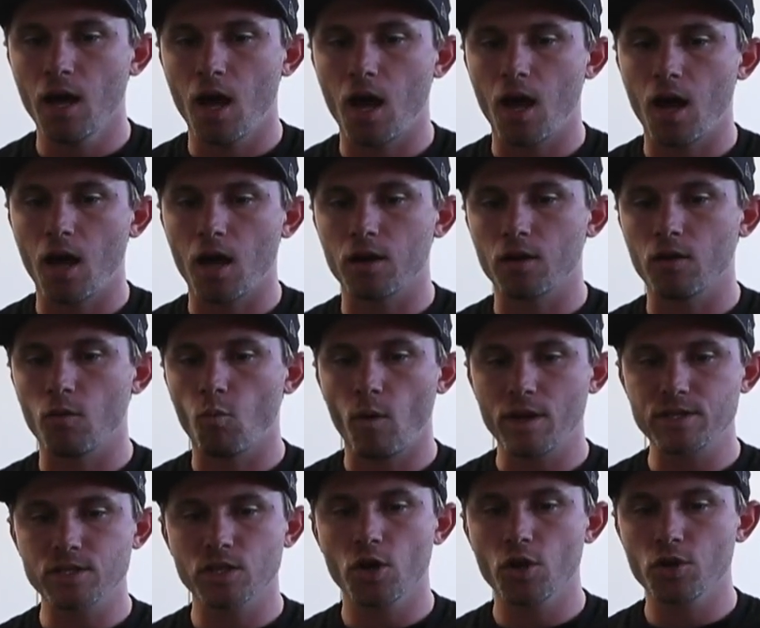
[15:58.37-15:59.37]
On
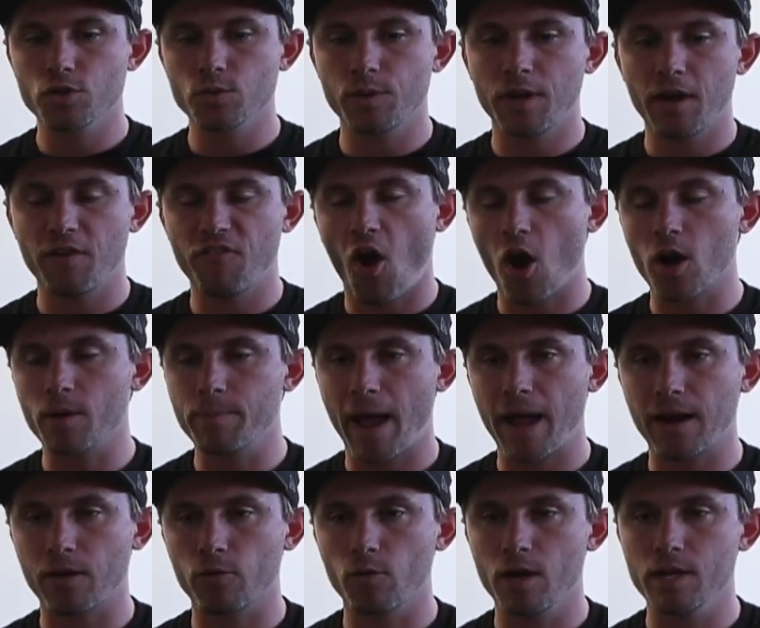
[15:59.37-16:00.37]
West Coast, when you have hard
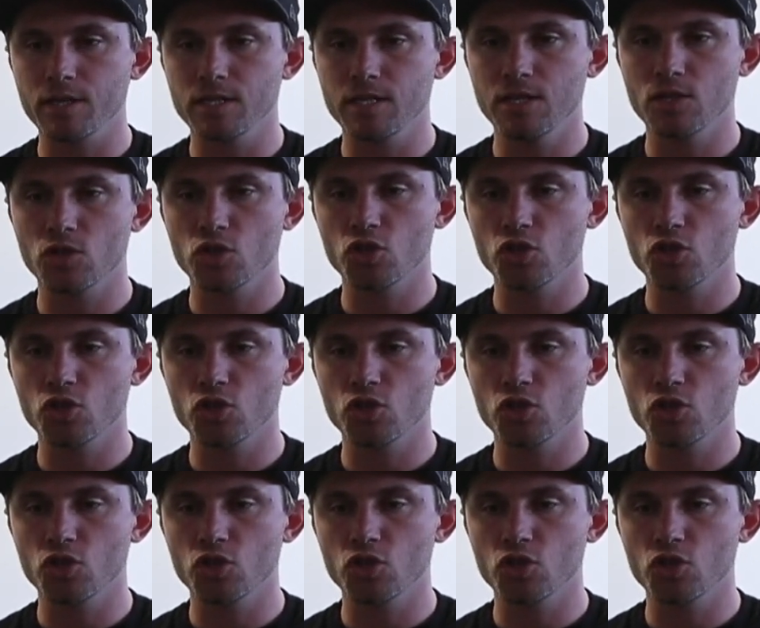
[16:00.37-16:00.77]
pack ruts, it's